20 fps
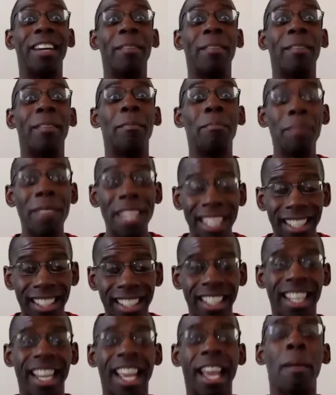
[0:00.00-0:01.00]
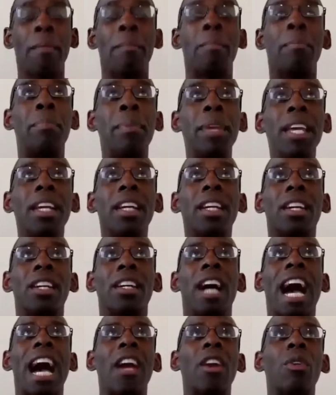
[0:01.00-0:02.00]
mission and
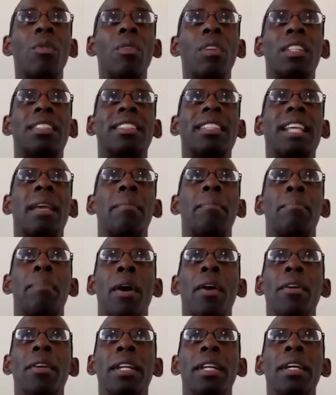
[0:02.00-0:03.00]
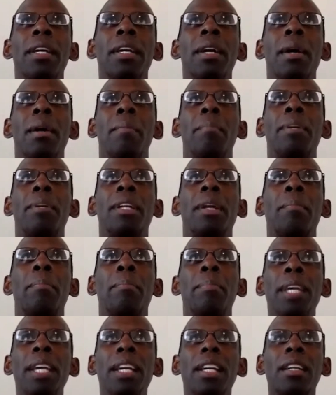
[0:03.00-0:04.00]
bigger, I don't want to say burden, but a
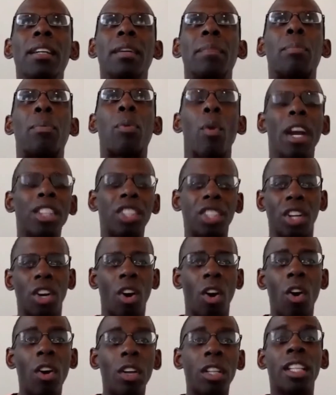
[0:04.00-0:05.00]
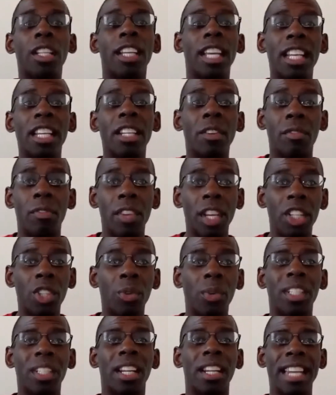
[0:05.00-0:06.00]
bigger pressure on the
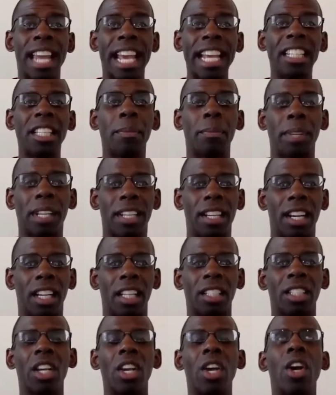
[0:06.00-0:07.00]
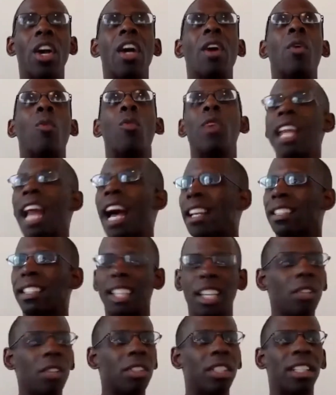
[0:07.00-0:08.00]
individual and the nation, because with our
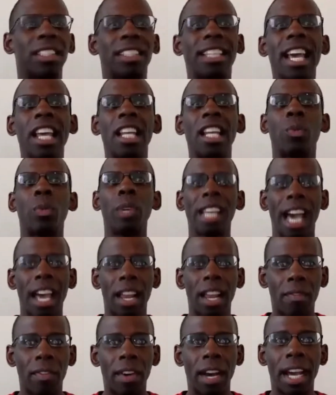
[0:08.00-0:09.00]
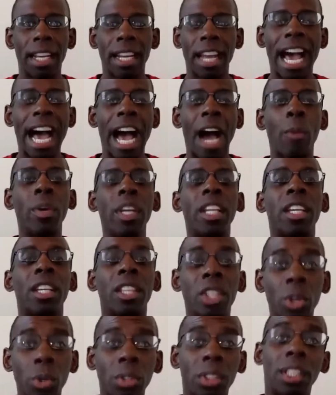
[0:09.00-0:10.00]
skills and talent, we got to find out how we
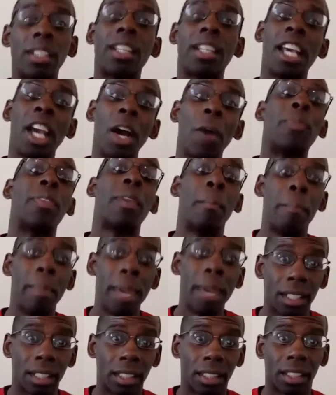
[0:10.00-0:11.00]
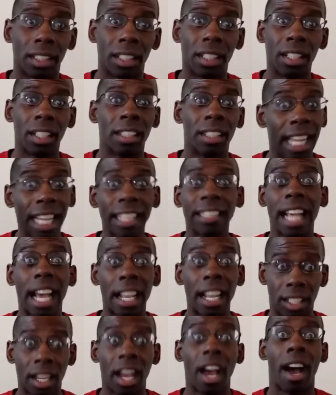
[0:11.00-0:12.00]
can use it to help the minister, because that's our
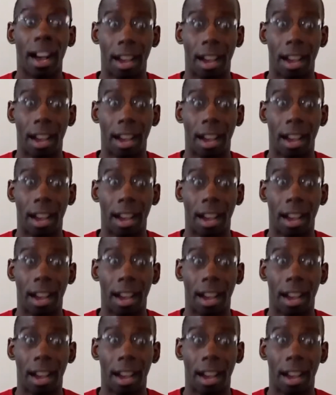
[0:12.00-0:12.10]
job,